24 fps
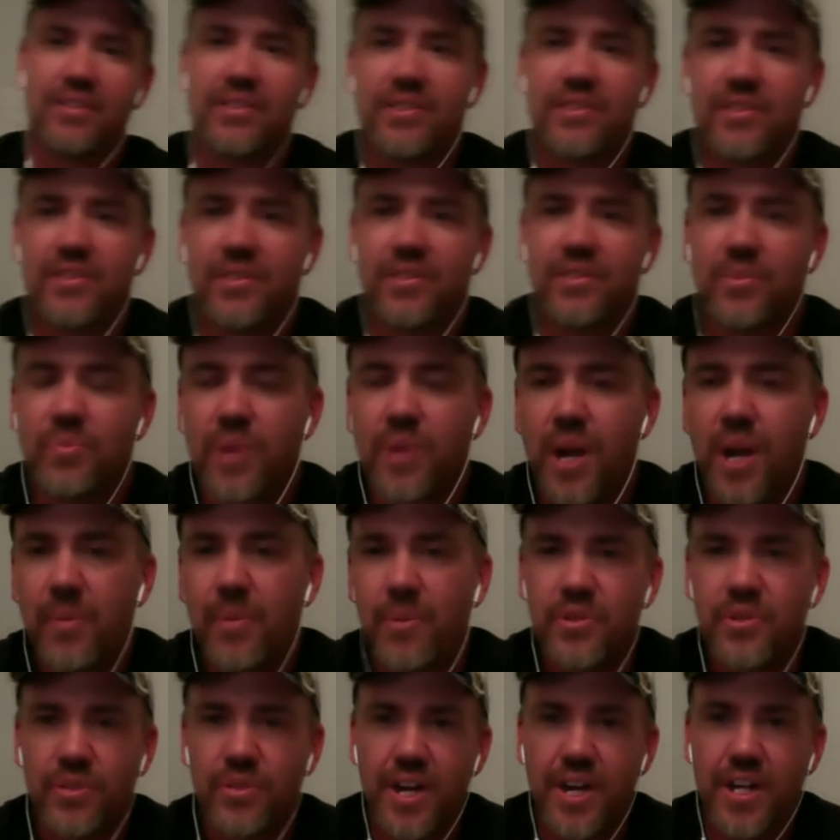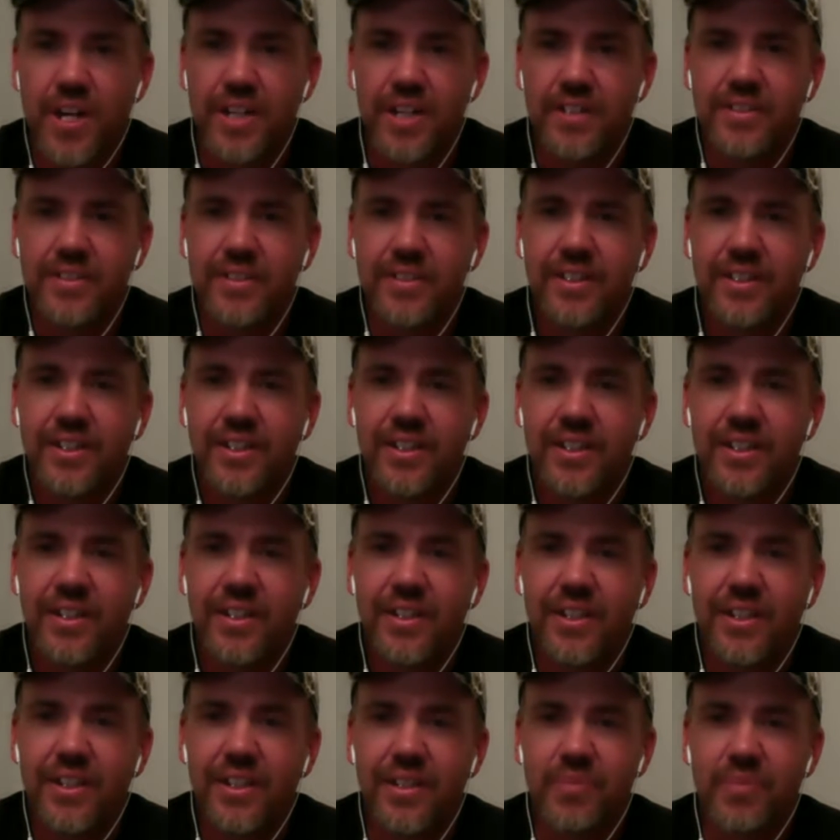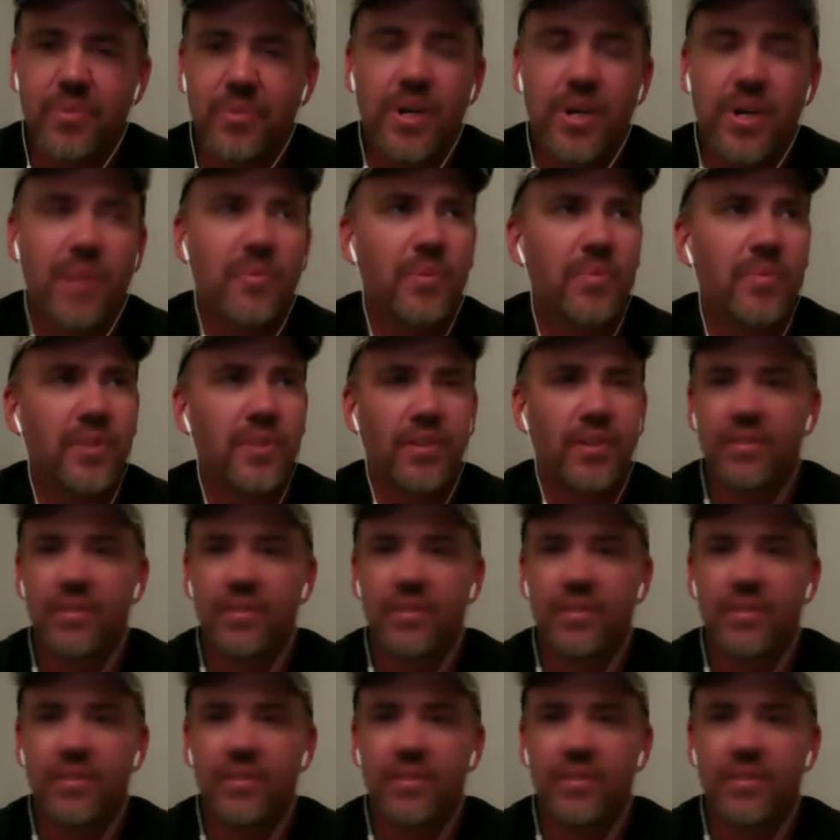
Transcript: to the proper training and the proper,